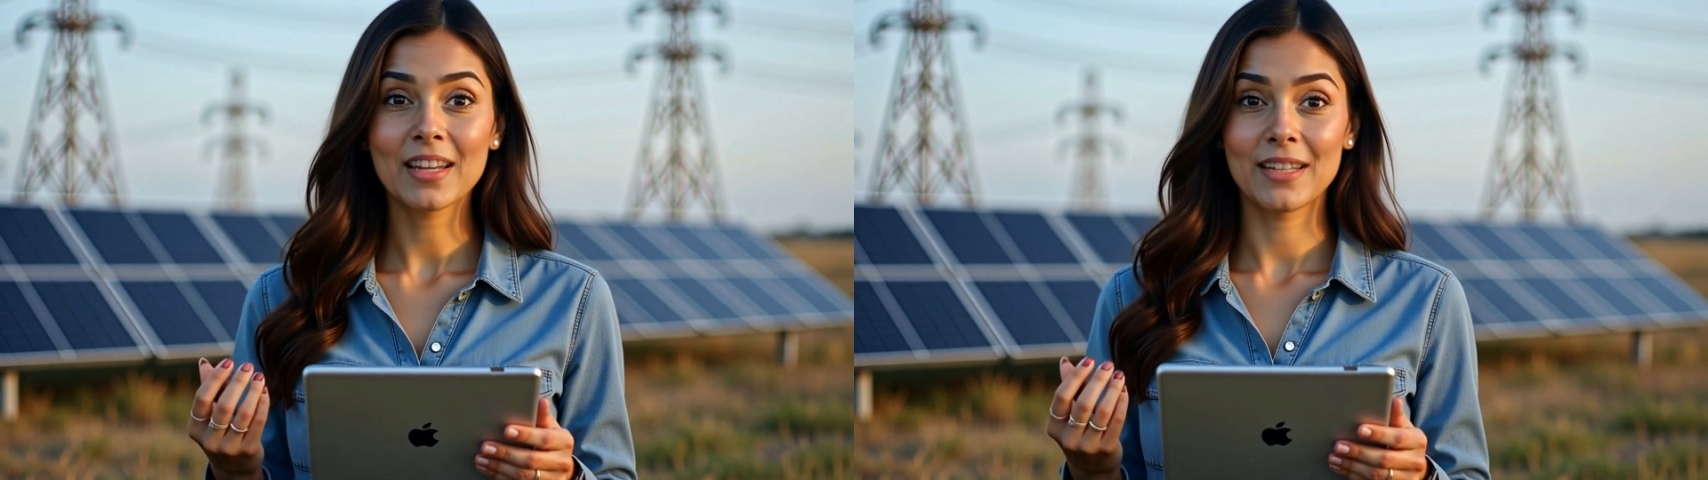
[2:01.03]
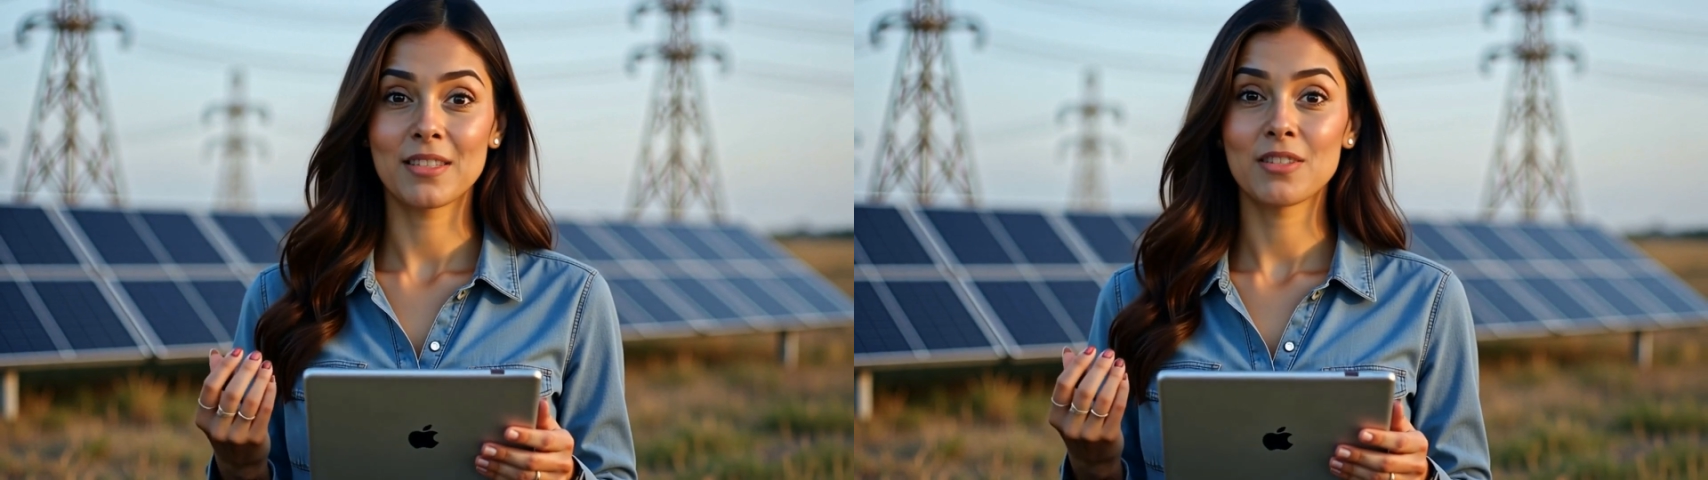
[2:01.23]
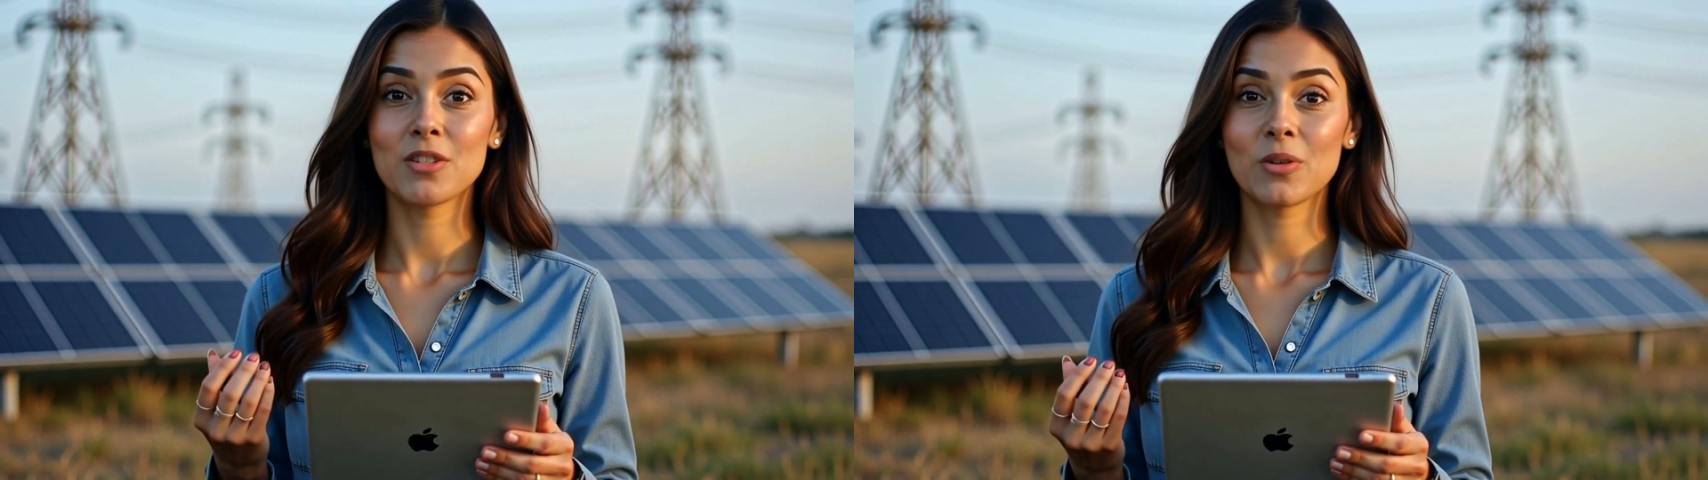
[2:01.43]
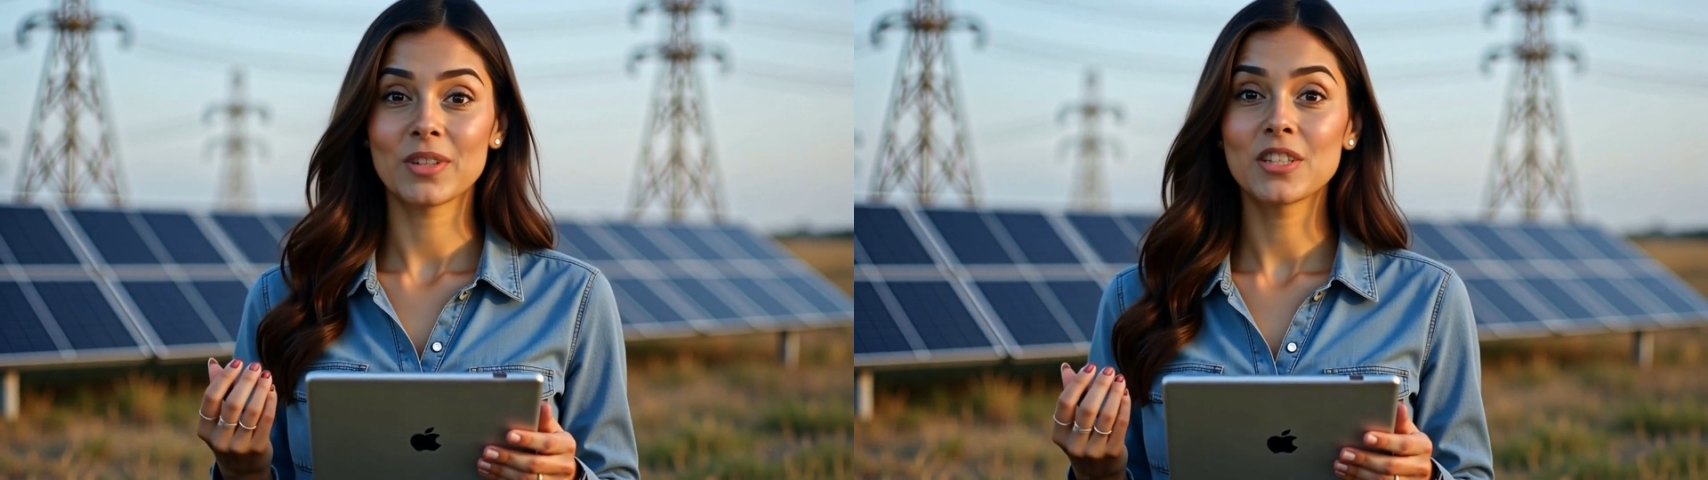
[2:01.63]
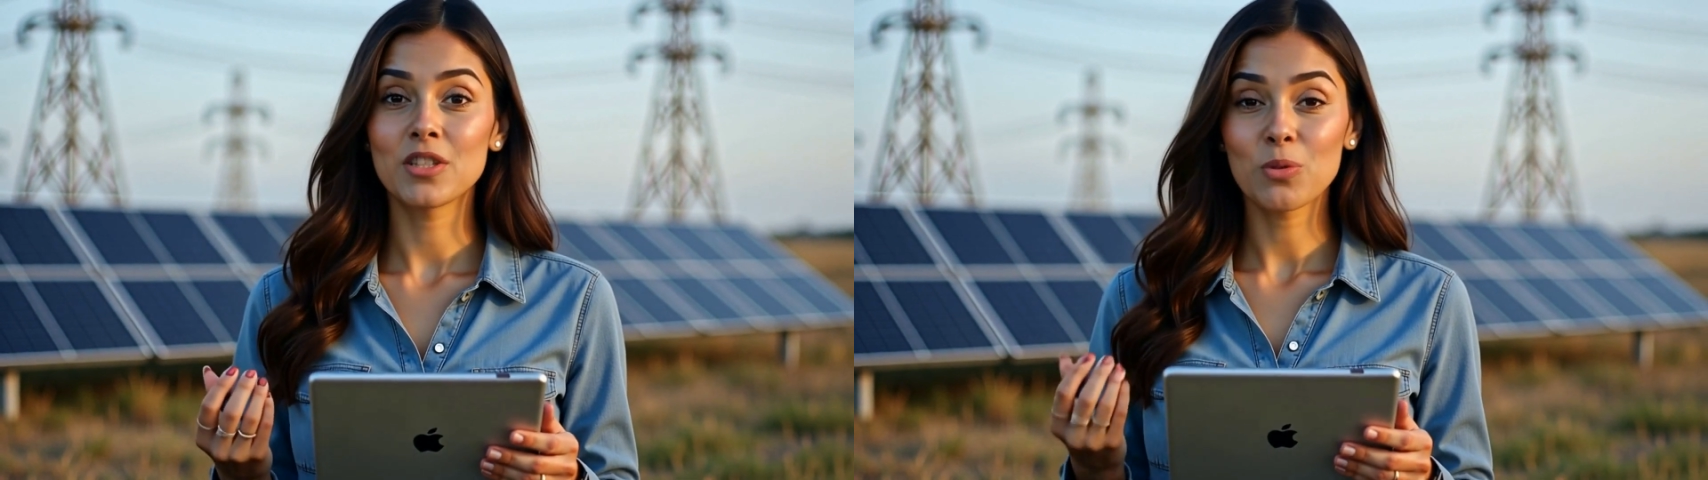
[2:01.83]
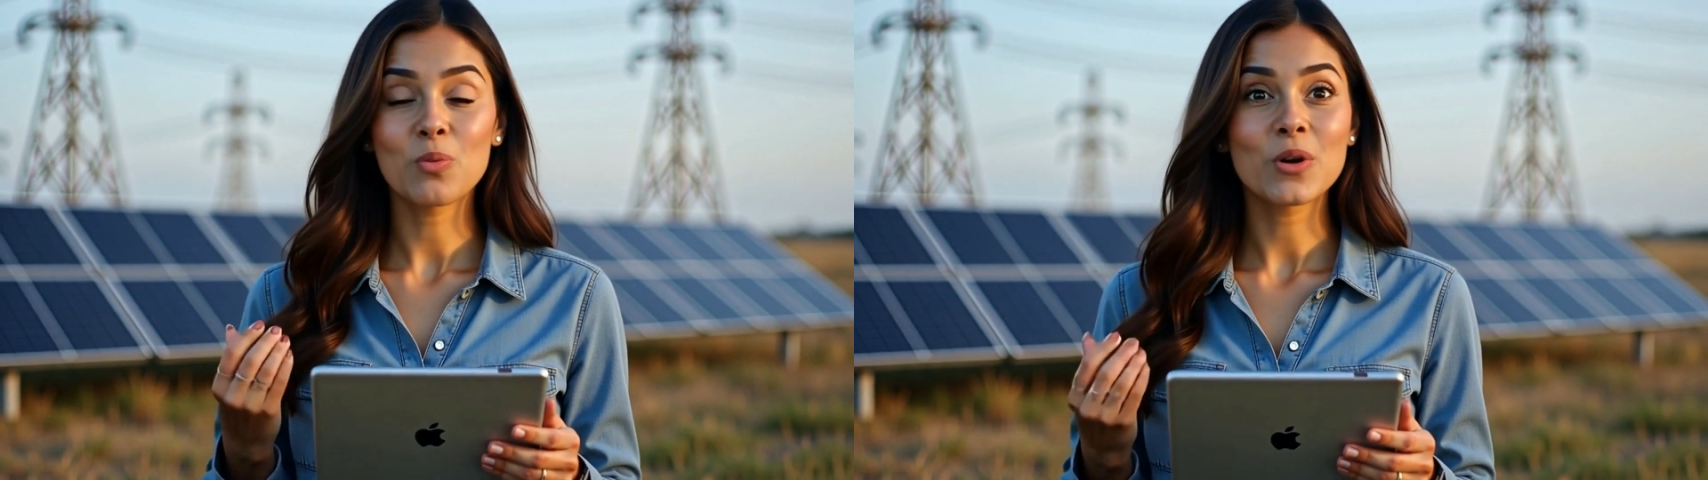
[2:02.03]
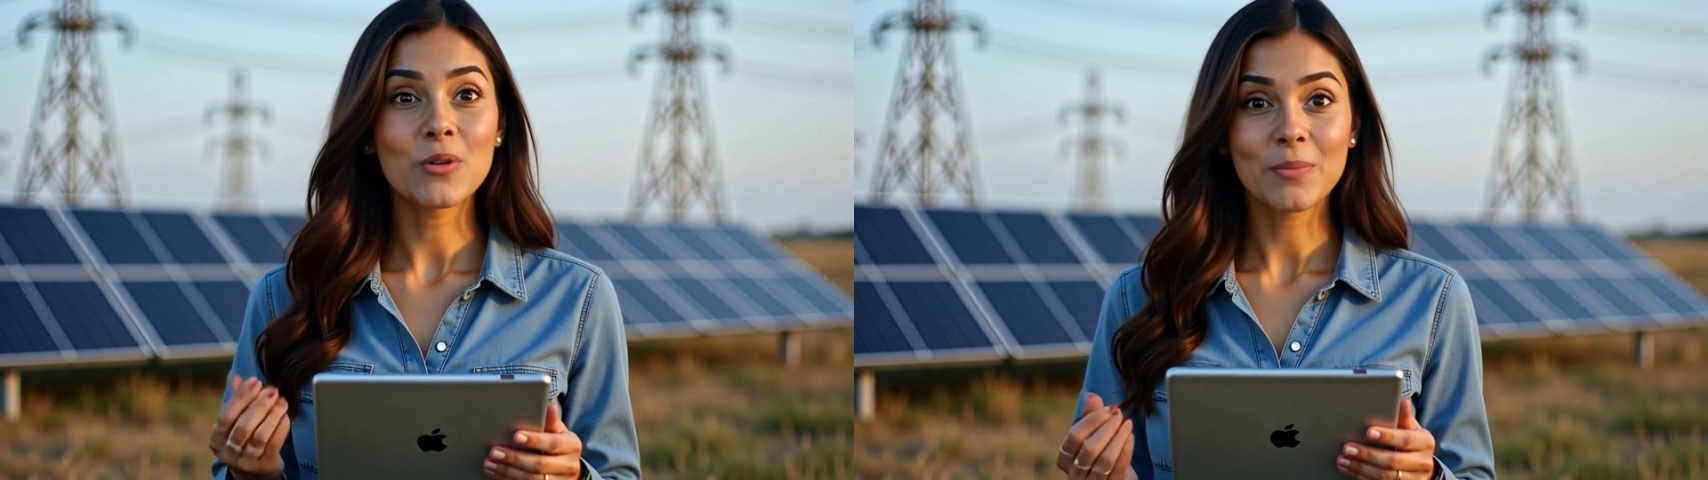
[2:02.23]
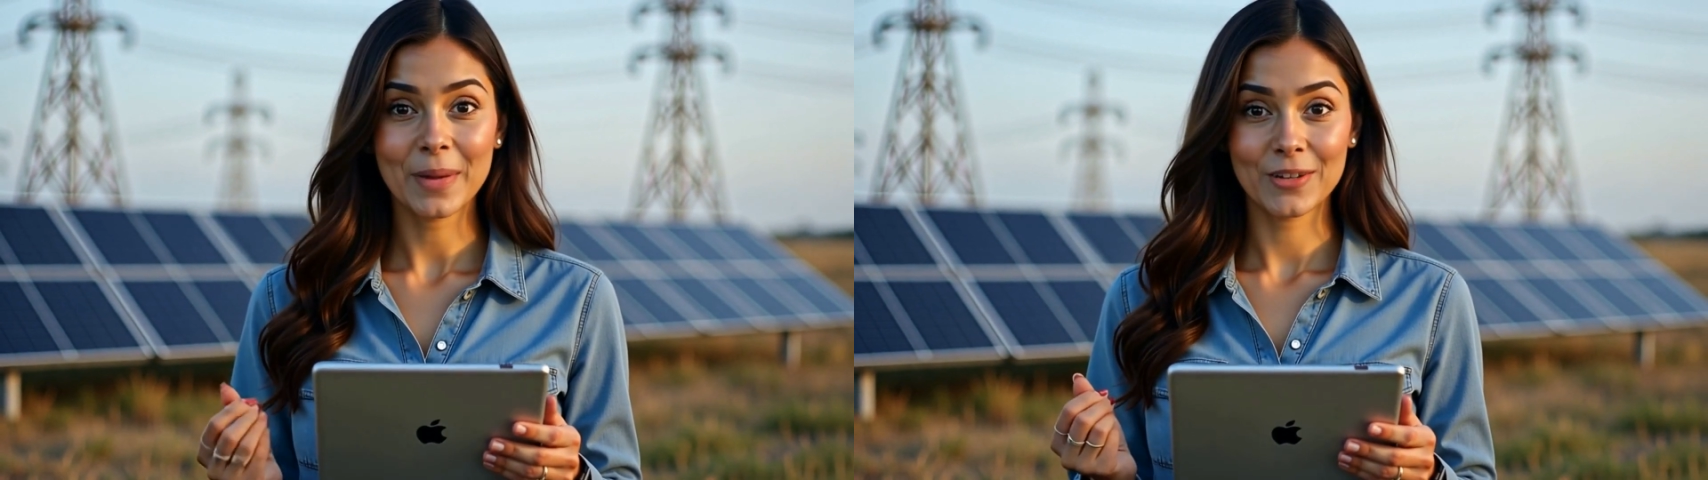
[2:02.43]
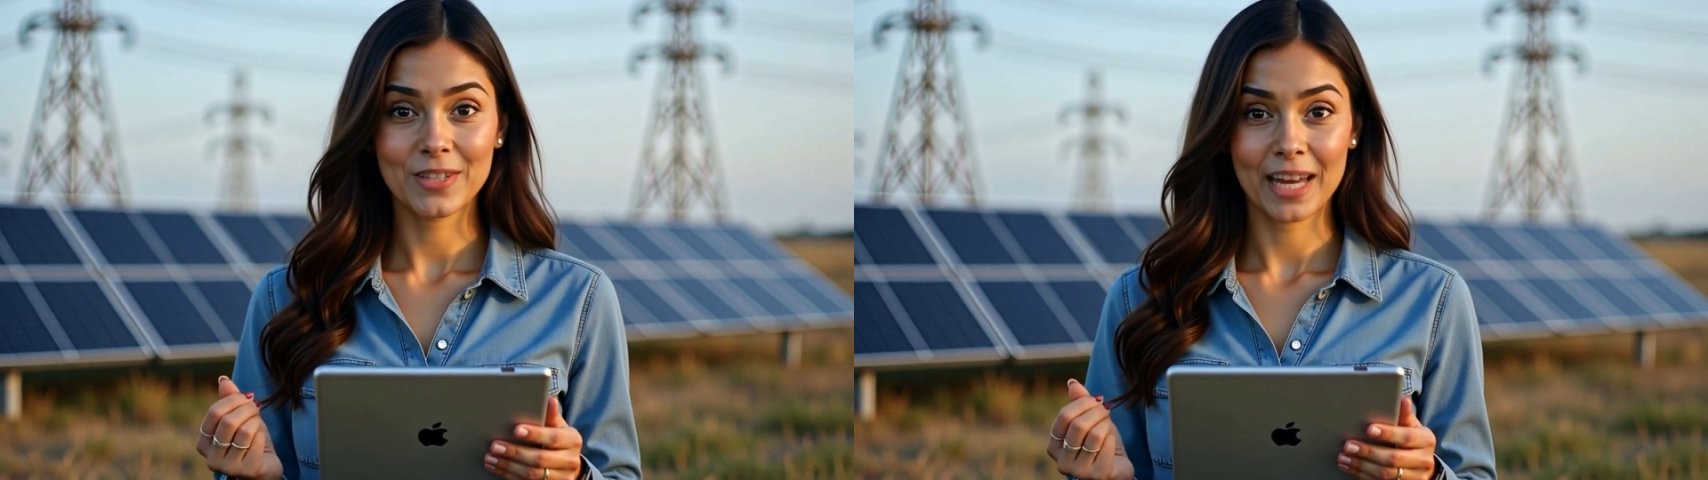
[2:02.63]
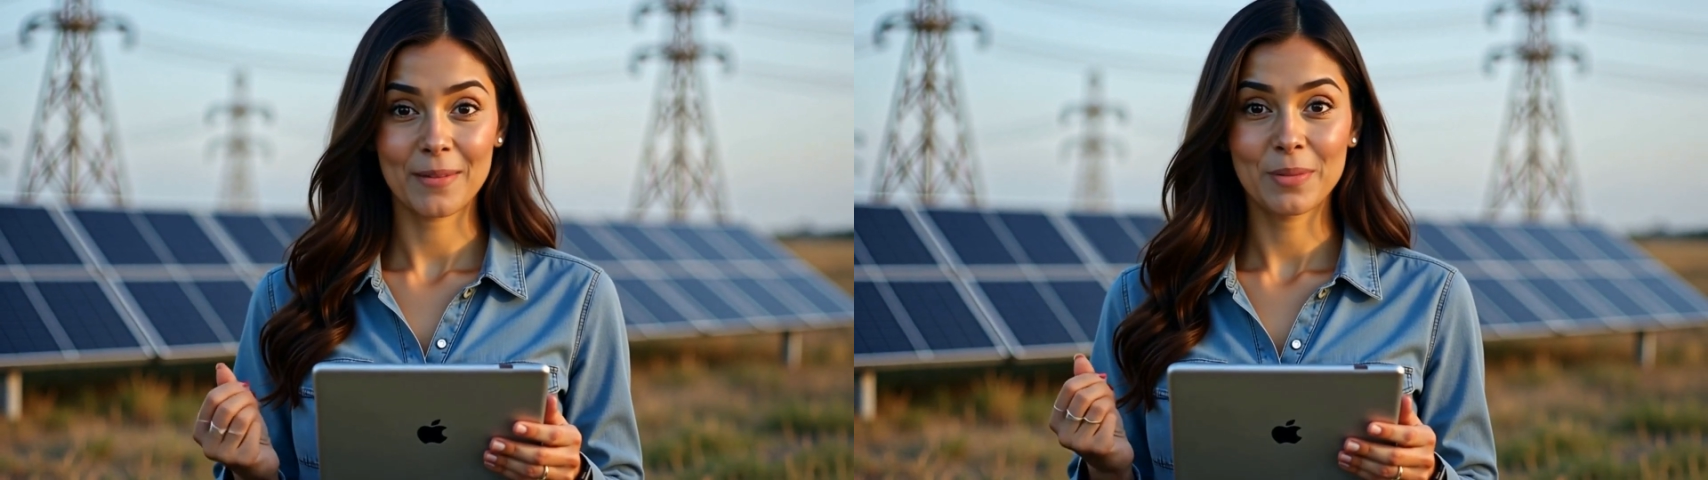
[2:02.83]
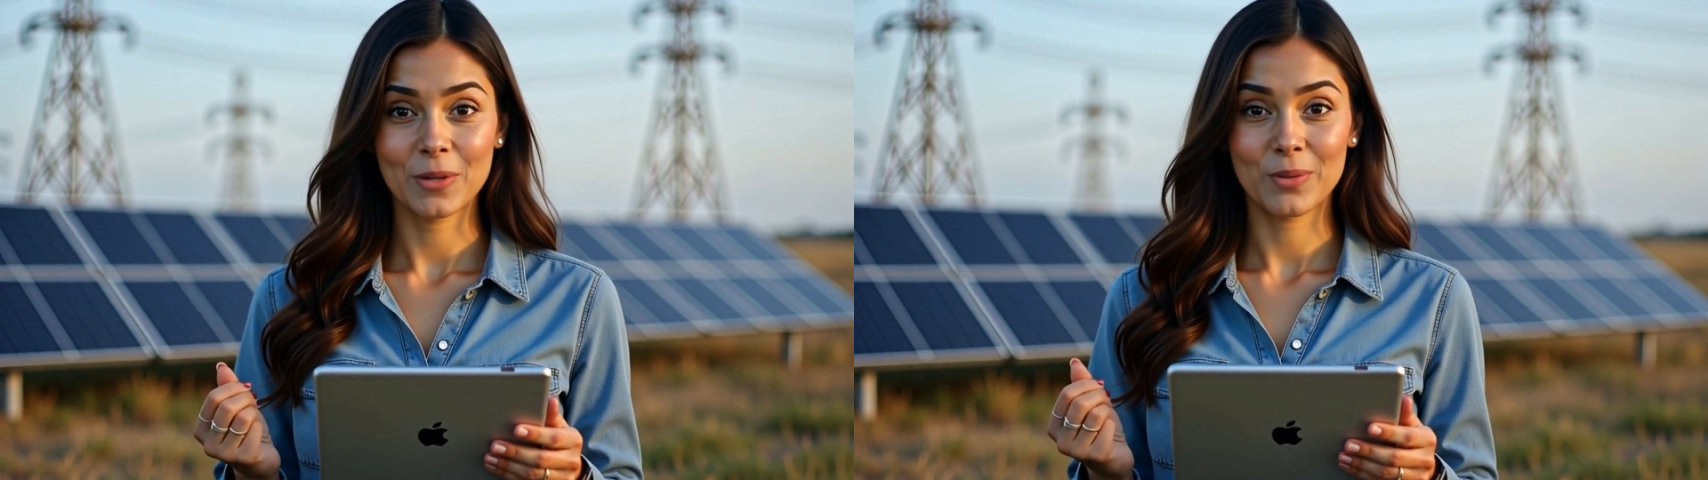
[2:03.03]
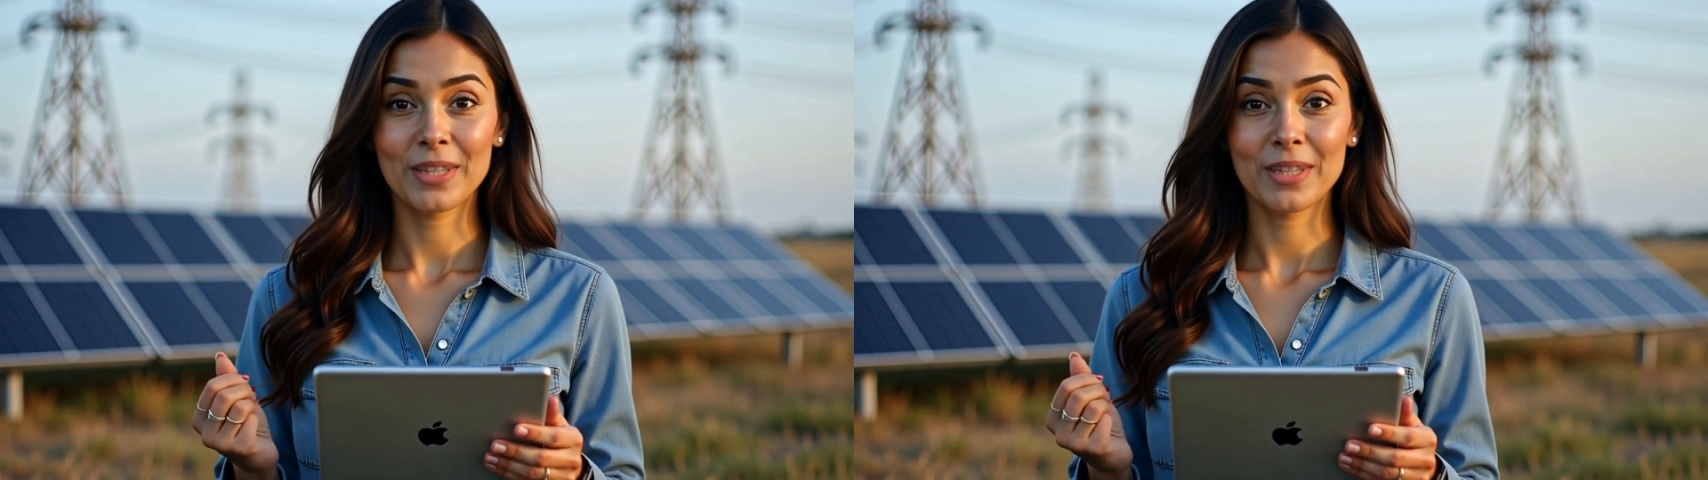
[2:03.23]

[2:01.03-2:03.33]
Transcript: let's zone into the world of entertainment